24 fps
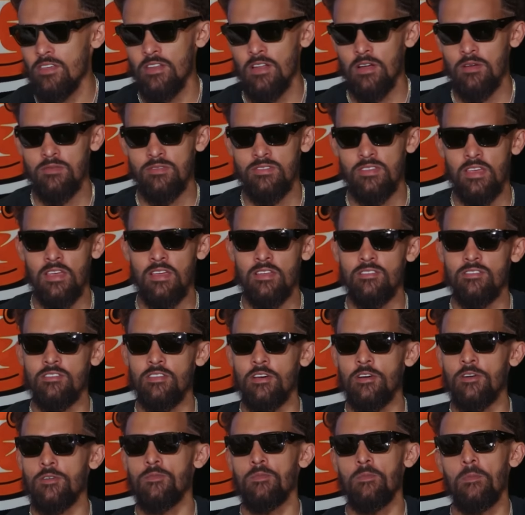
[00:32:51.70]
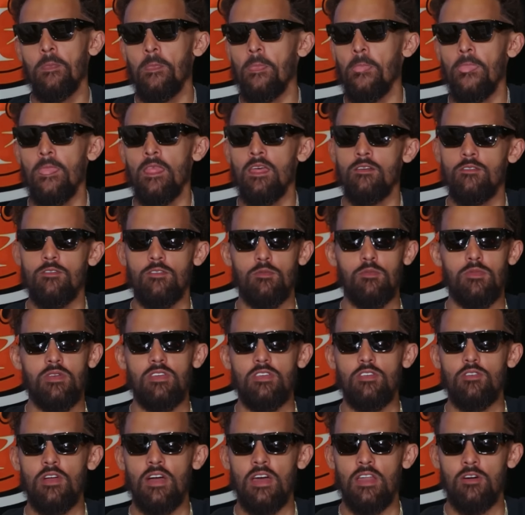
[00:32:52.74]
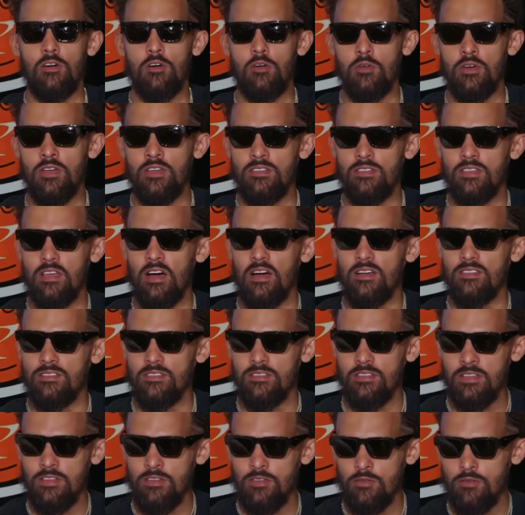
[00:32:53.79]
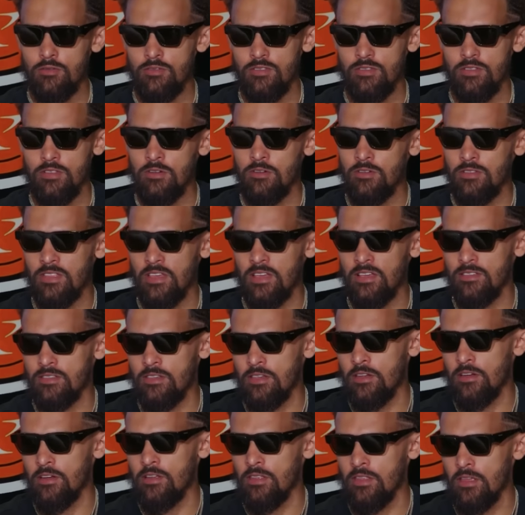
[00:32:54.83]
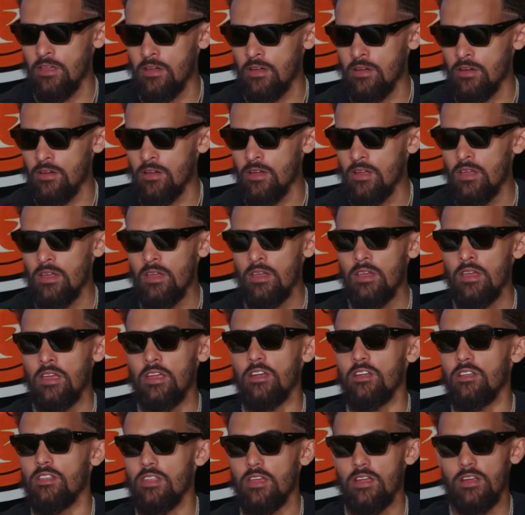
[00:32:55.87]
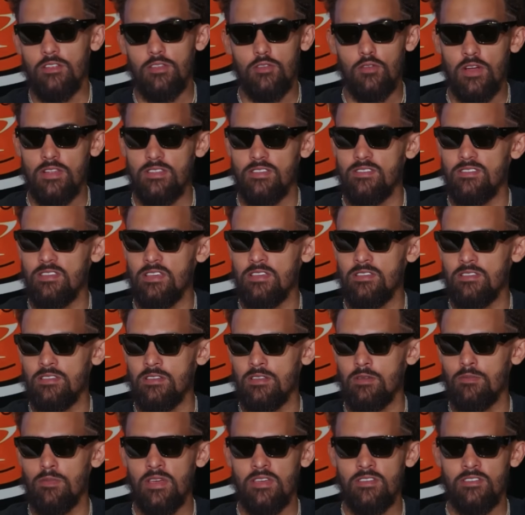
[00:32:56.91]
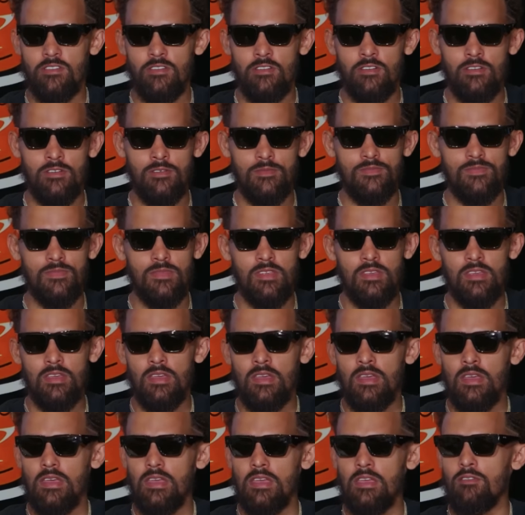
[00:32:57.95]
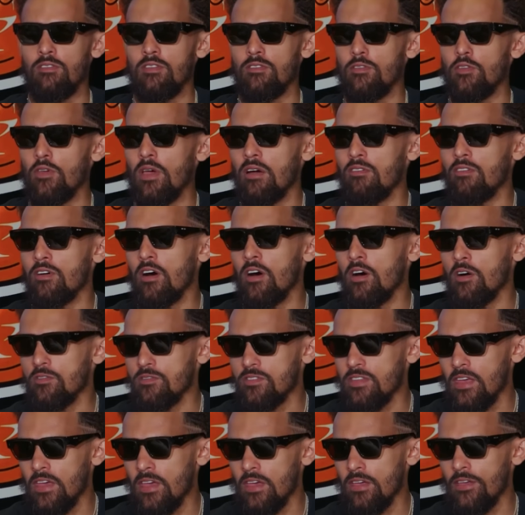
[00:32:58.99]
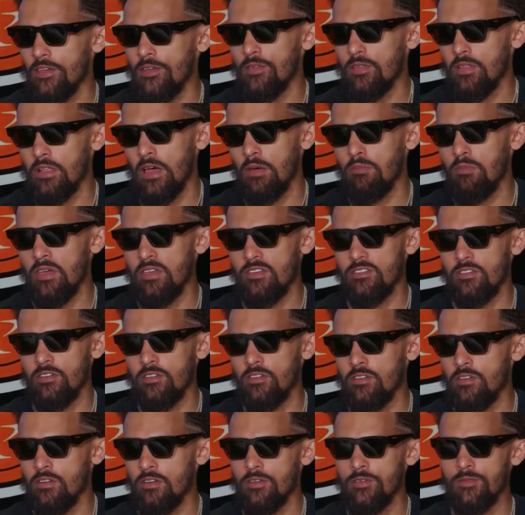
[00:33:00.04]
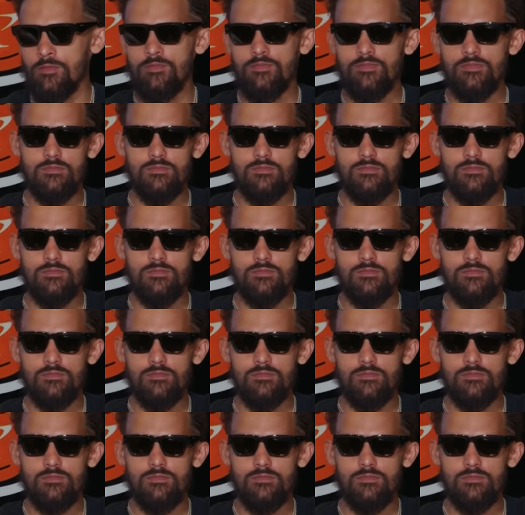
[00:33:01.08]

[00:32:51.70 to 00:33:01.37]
You know what I'm saying? So for me, you got to always constantly do little things here and there throughout the season to make sure, even if you have an off day, like make sure you're